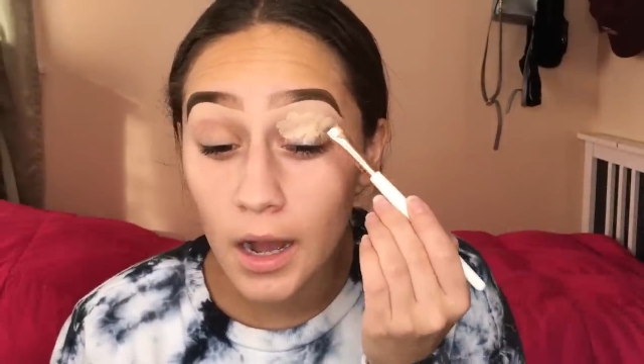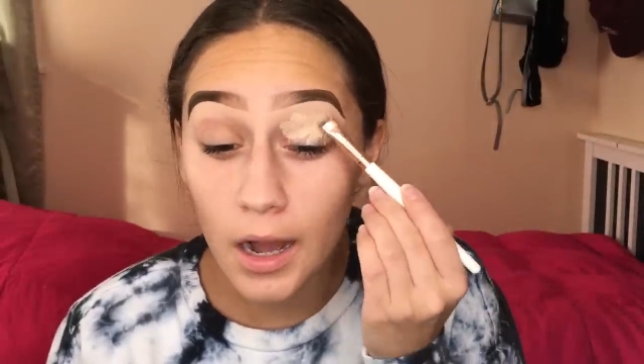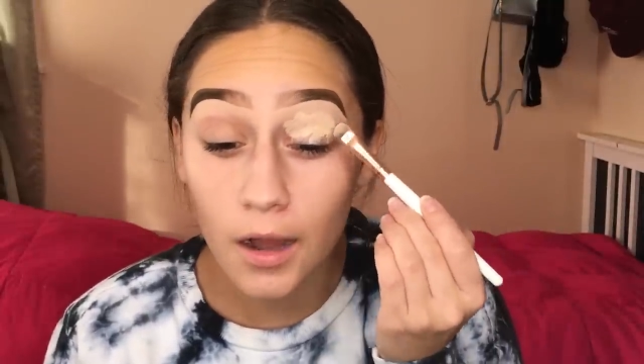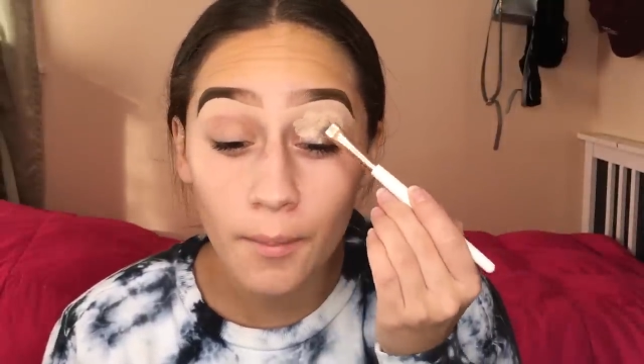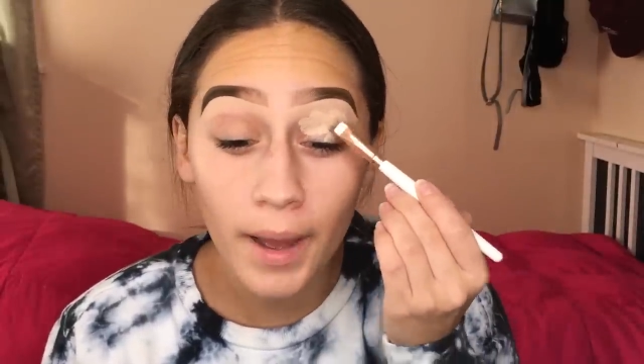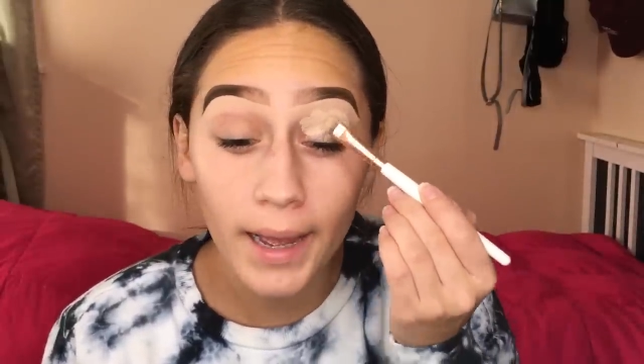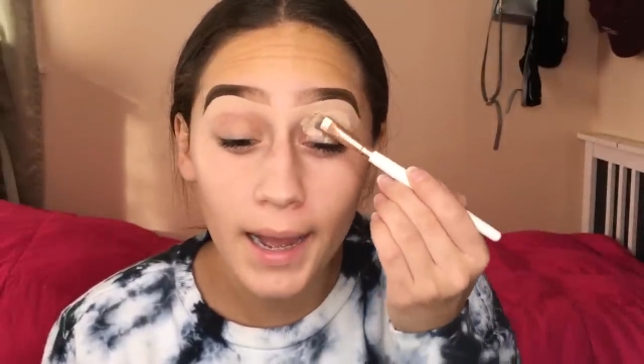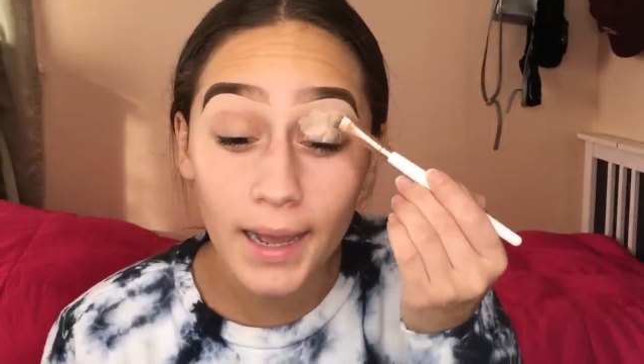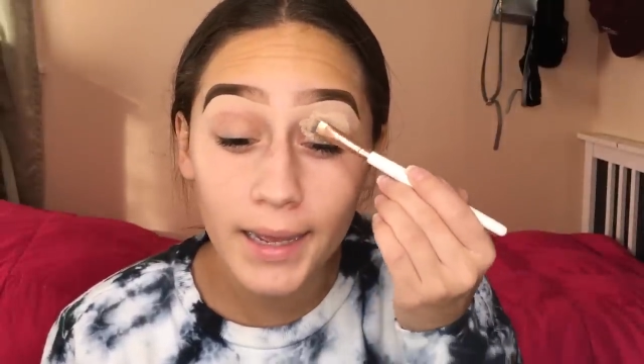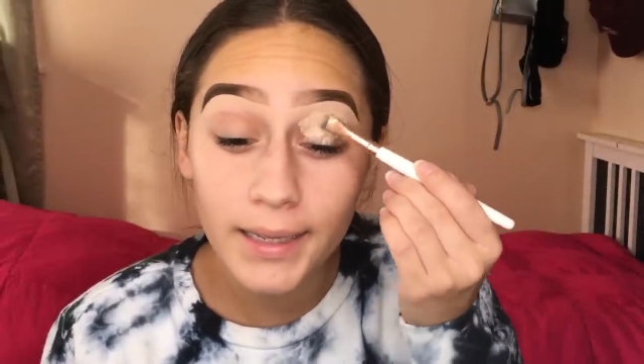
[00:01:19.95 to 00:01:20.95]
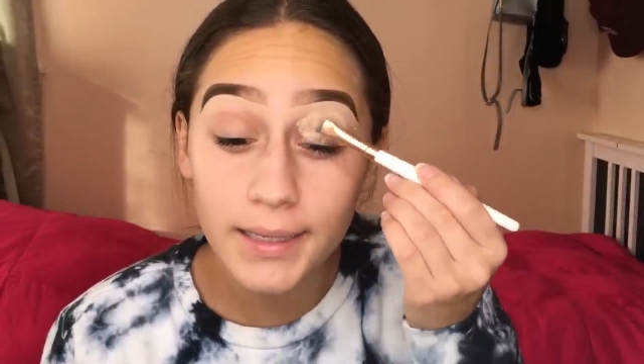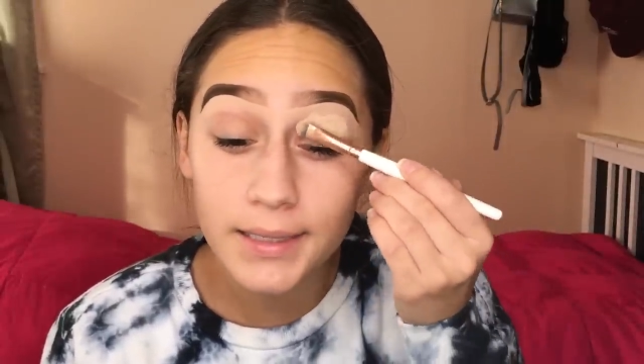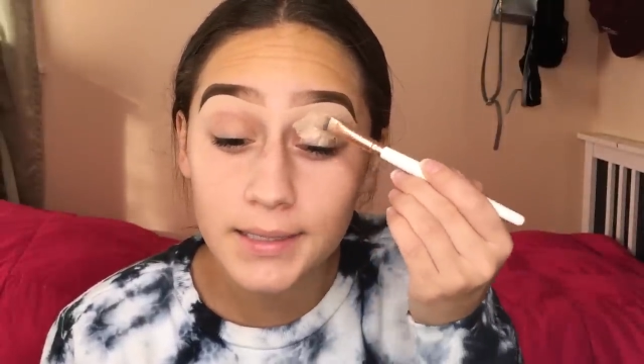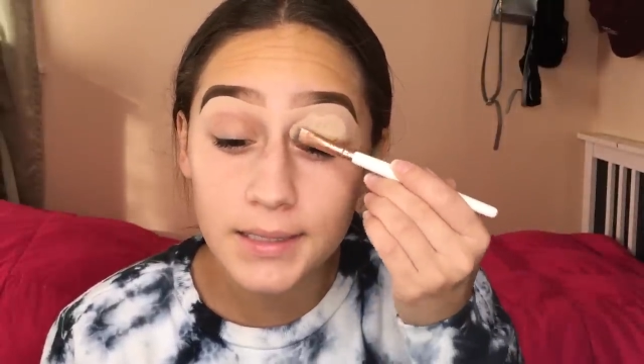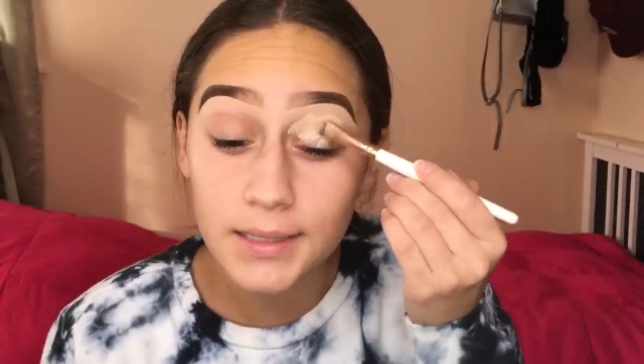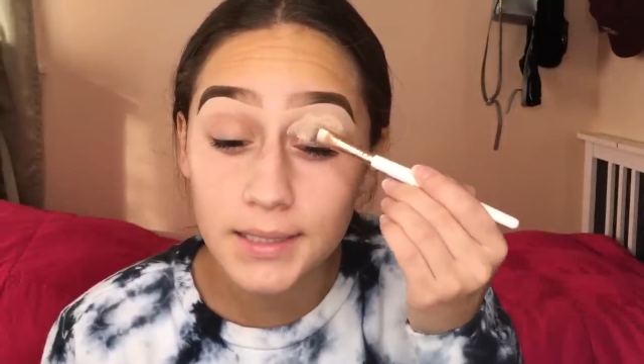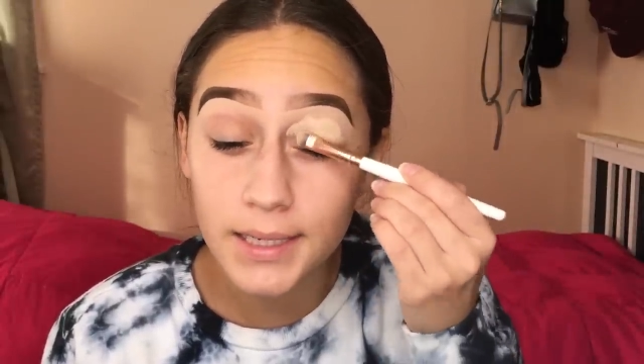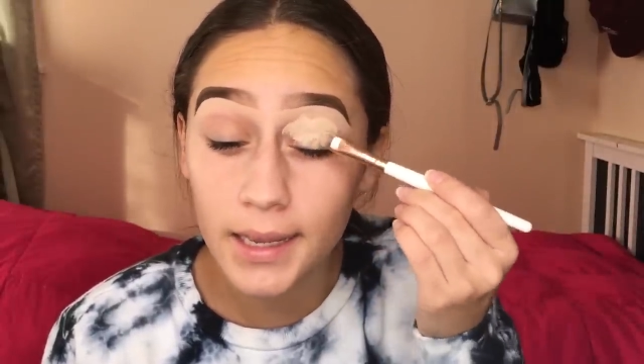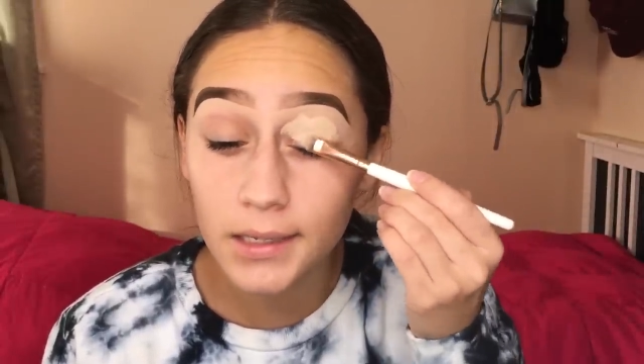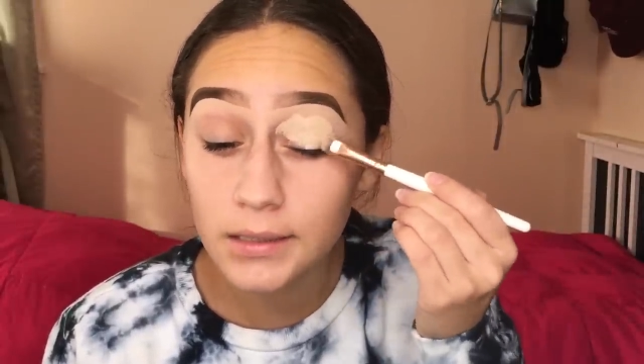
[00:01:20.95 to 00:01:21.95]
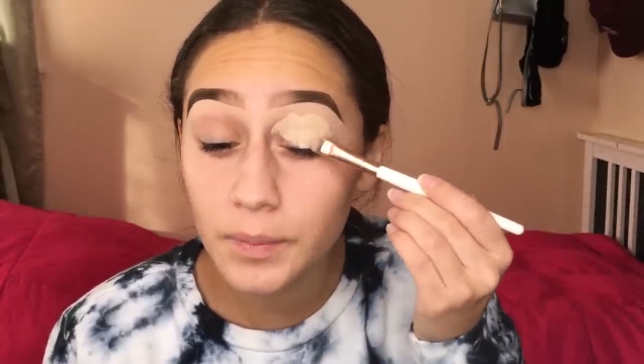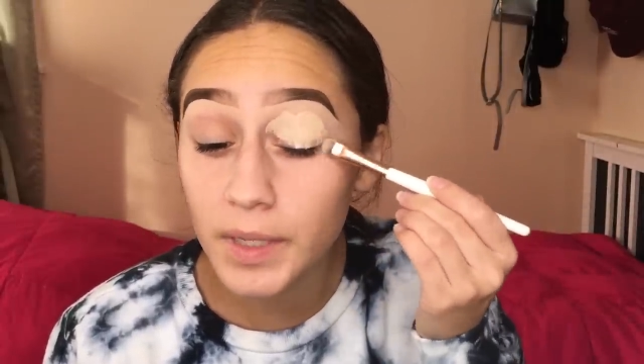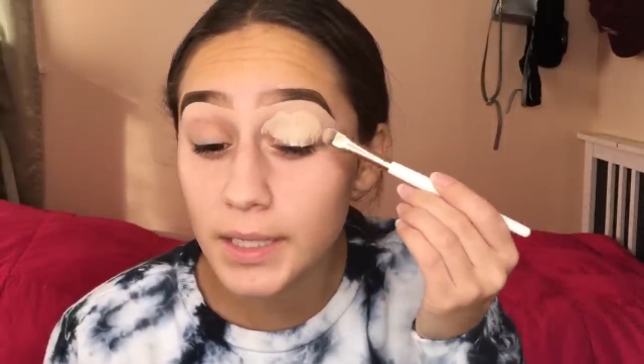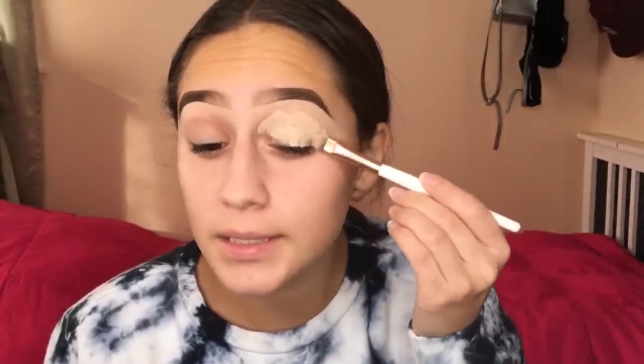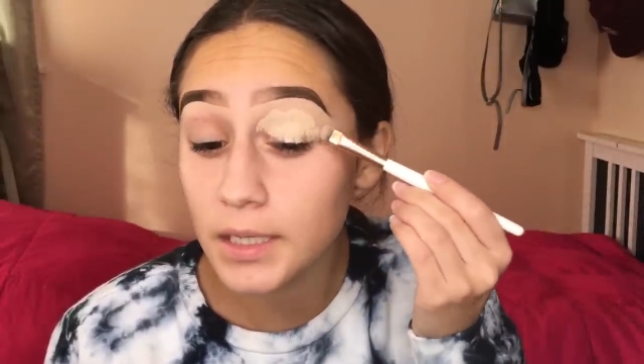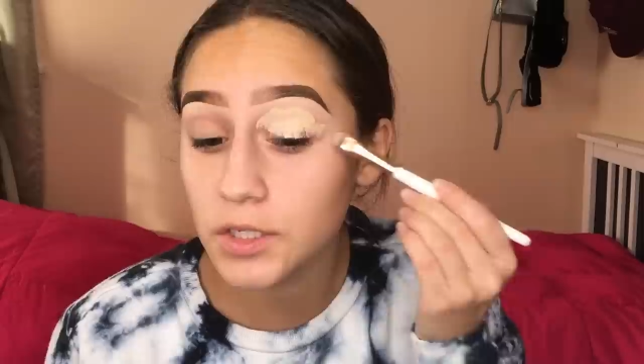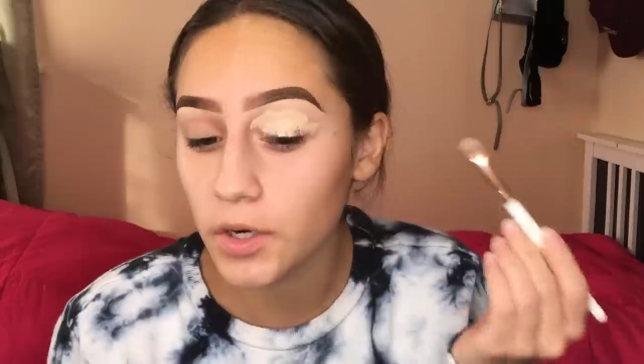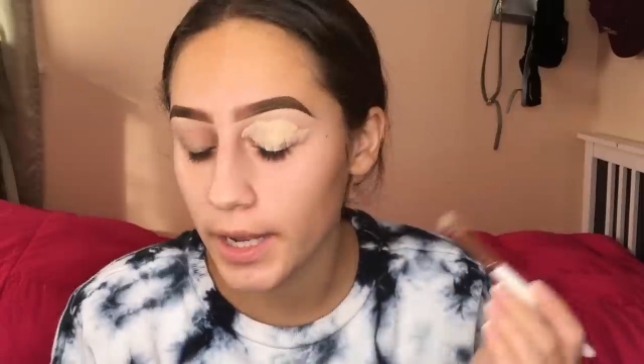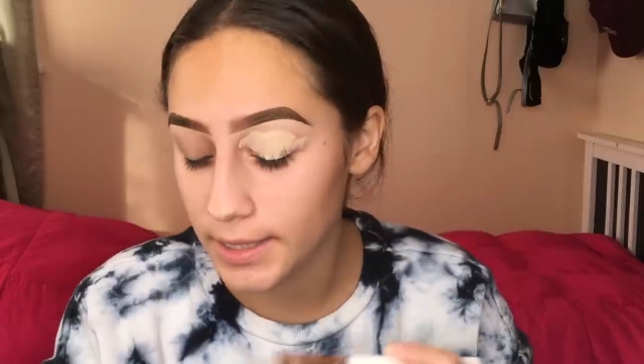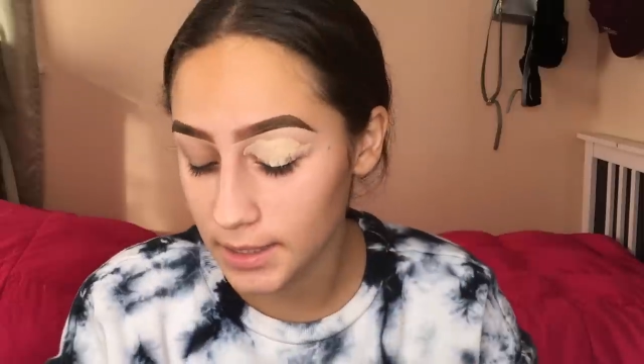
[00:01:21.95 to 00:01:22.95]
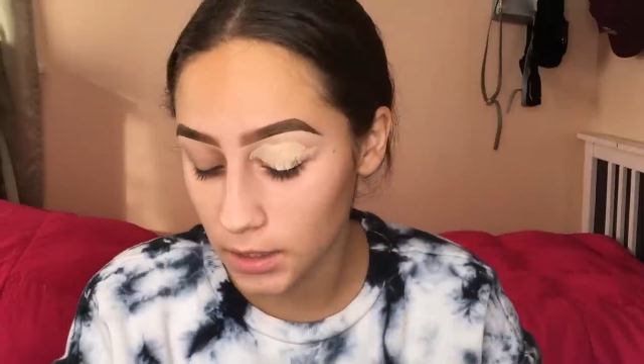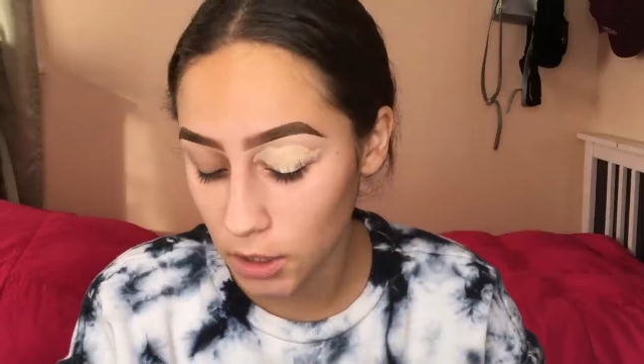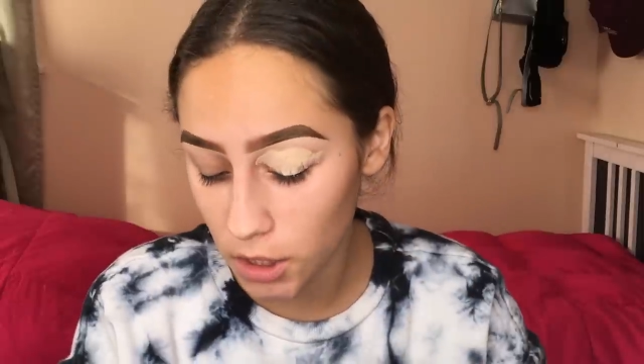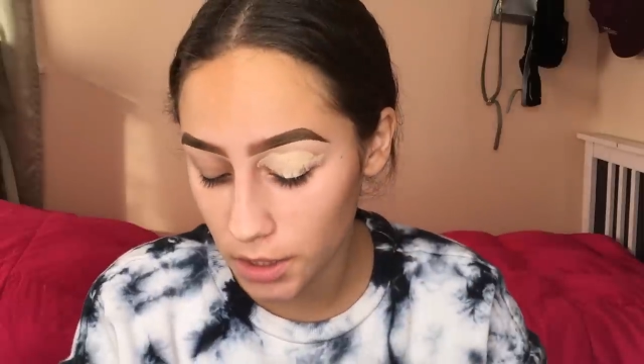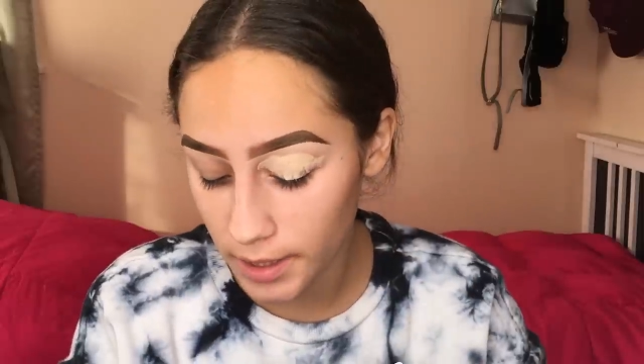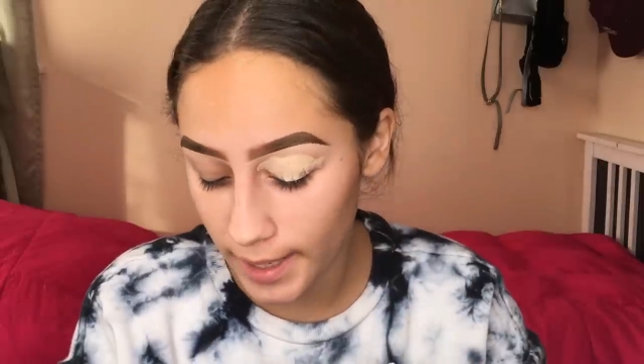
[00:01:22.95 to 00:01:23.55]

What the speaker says: My eye is stained because yesterday I did a look